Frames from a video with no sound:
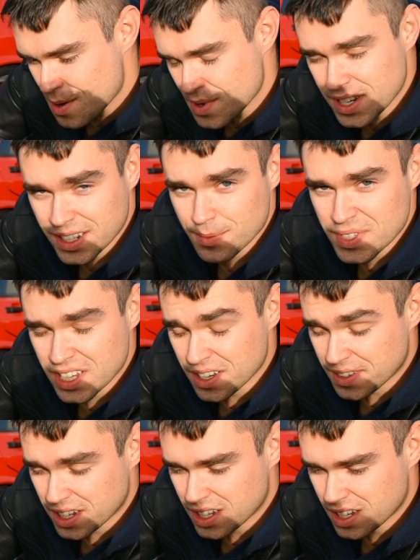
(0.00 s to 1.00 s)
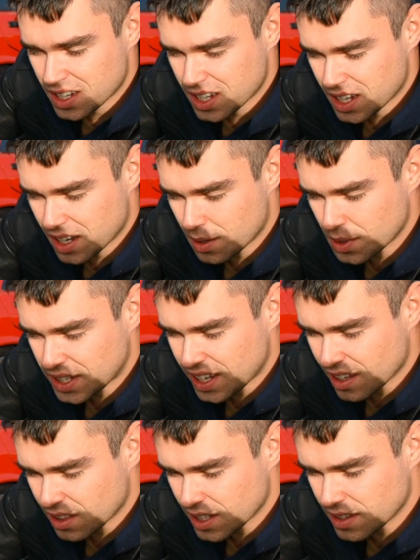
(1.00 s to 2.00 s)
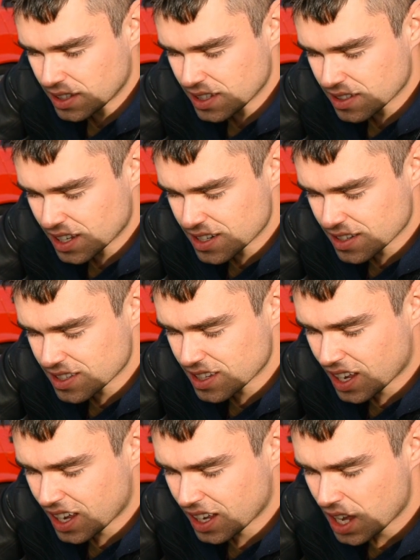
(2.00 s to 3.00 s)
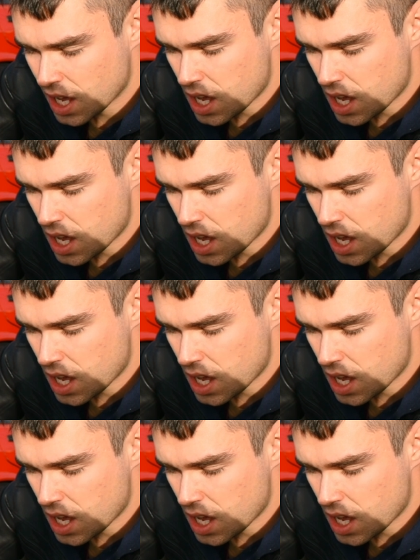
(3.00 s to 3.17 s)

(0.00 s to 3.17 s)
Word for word: we need them saved uh, we can't let these legends die.